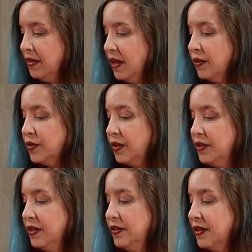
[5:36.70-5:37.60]
And those are
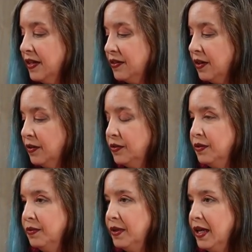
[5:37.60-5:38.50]
dig sites also,
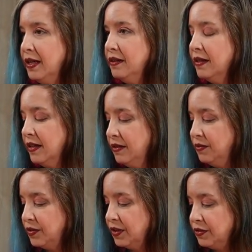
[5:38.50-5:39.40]
Correct. right? That you
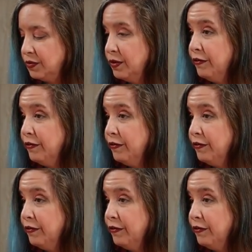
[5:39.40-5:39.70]
start Once, to